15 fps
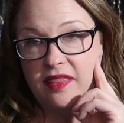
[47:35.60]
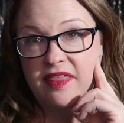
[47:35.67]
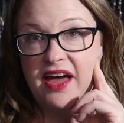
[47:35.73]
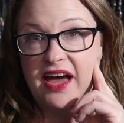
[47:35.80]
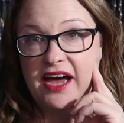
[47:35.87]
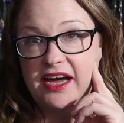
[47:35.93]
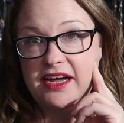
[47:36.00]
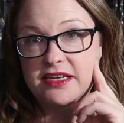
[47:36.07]

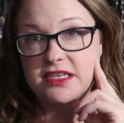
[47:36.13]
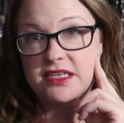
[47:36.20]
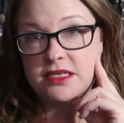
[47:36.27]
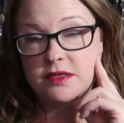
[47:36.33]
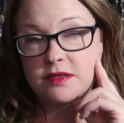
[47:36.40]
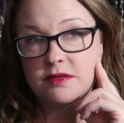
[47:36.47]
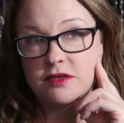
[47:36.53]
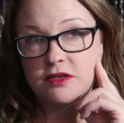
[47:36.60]
that
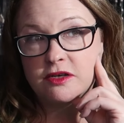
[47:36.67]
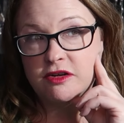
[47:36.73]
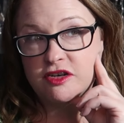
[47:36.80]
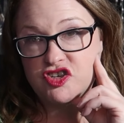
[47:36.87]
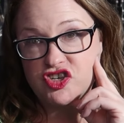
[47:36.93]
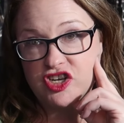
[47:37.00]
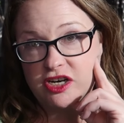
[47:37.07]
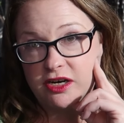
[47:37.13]

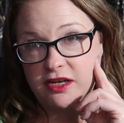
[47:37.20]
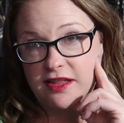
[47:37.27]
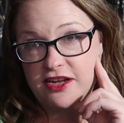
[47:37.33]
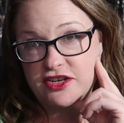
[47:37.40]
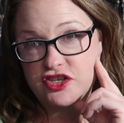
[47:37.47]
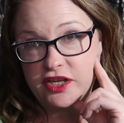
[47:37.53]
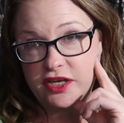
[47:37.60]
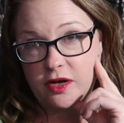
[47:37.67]
Kris Jenner
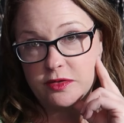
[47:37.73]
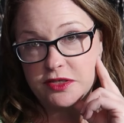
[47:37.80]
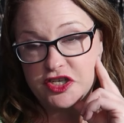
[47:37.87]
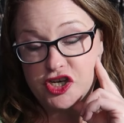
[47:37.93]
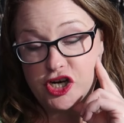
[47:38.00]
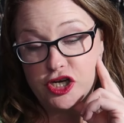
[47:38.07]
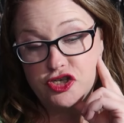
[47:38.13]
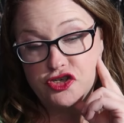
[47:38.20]
allegedly owns a
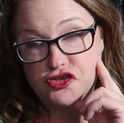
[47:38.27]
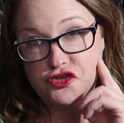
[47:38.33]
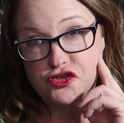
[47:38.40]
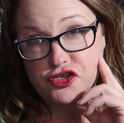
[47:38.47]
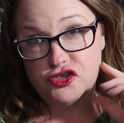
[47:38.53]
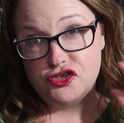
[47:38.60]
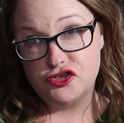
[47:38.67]
church?